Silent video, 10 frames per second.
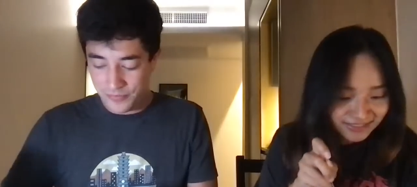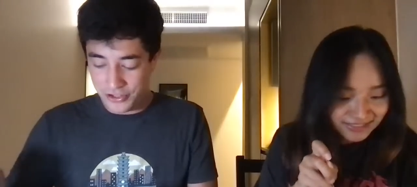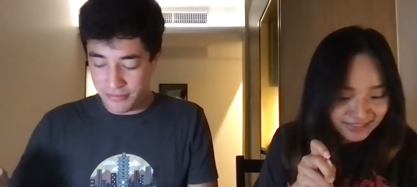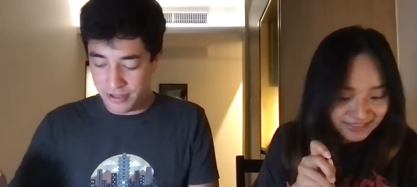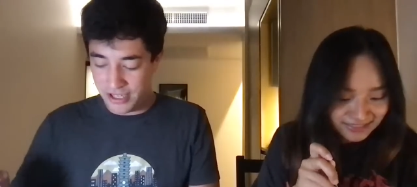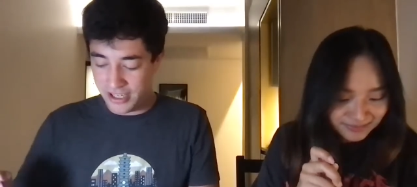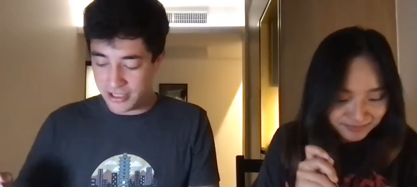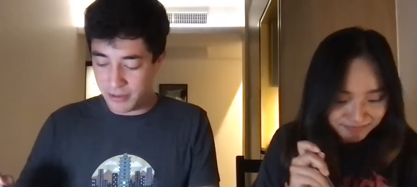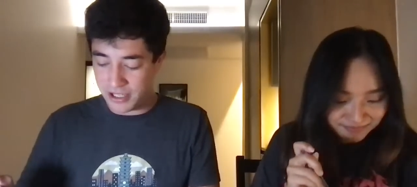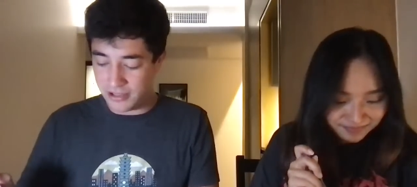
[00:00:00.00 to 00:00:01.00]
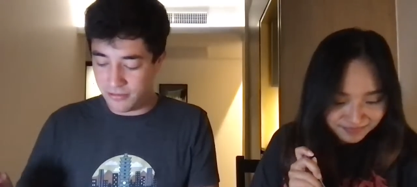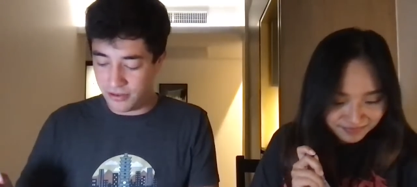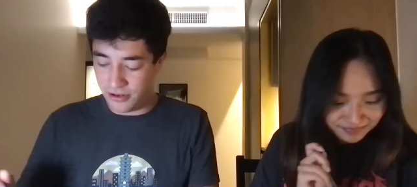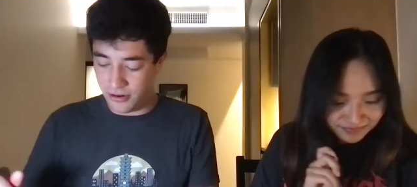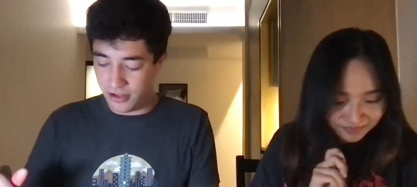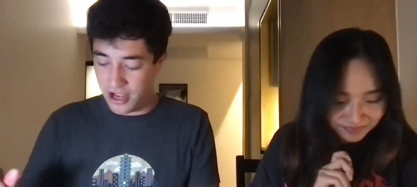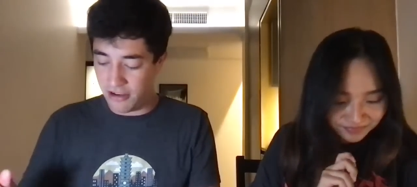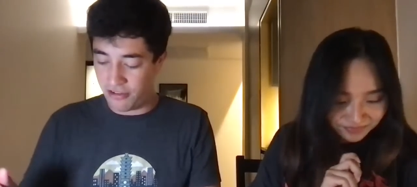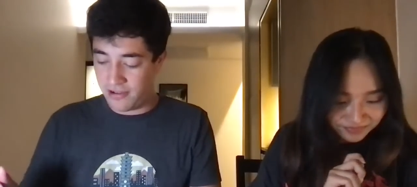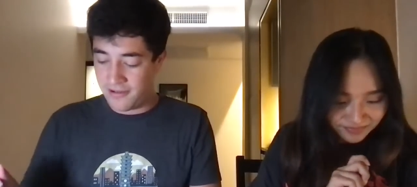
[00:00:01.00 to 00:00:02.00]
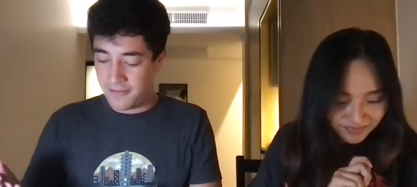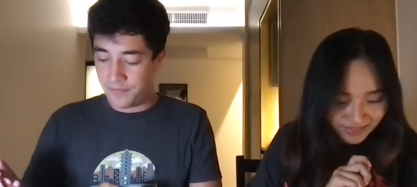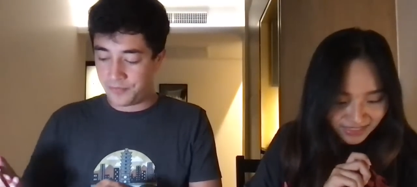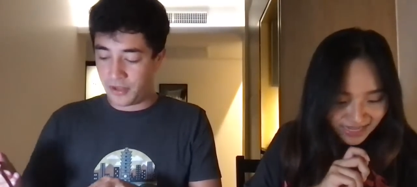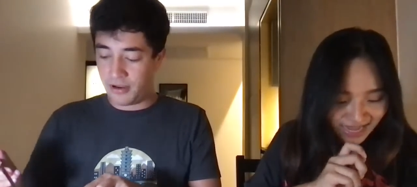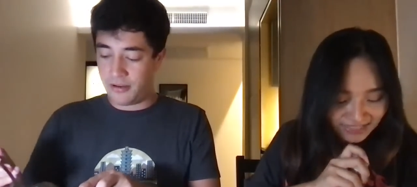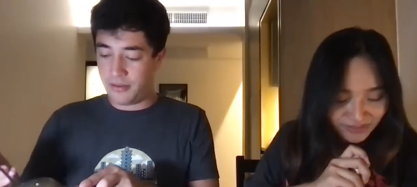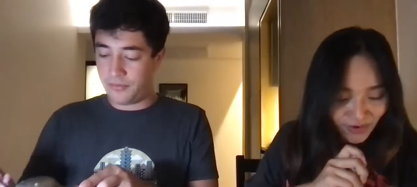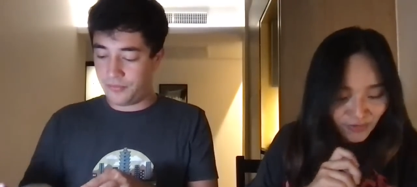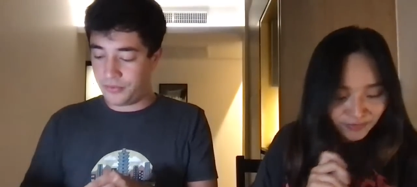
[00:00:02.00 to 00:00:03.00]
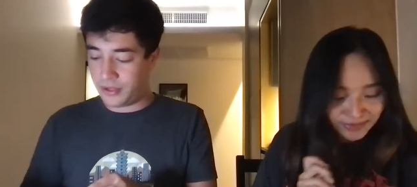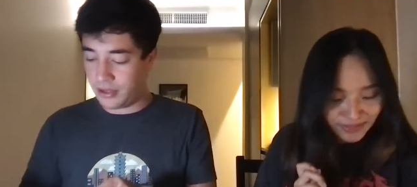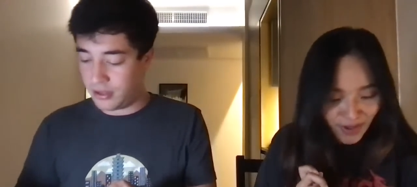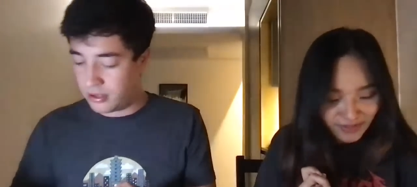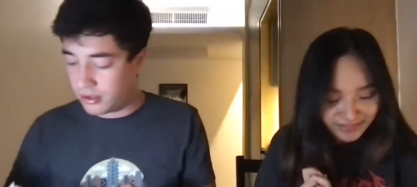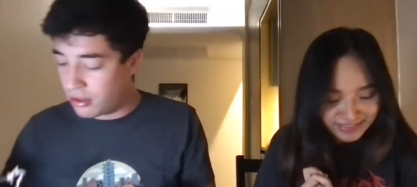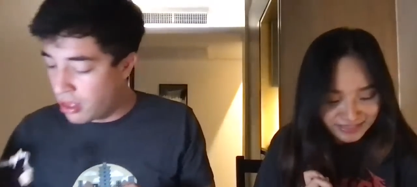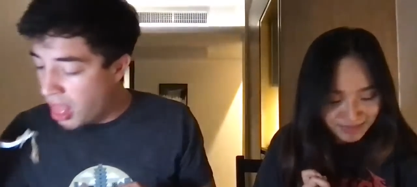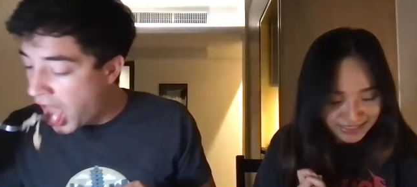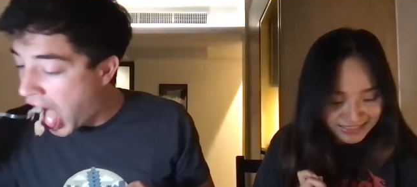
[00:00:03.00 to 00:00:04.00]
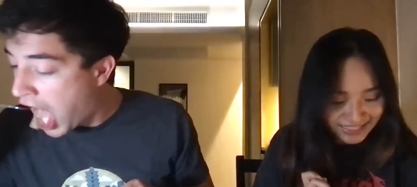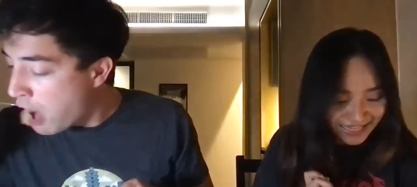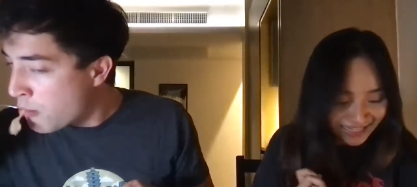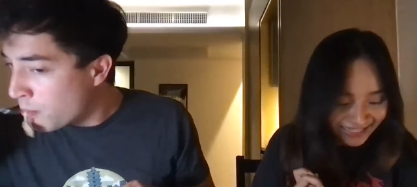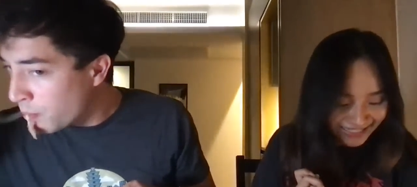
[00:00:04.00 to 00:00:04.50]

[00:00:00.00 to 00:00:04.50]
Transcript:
Speaker 1: you've been eating spicy food your whole life.
Speaker 2: I know, but not this spicy.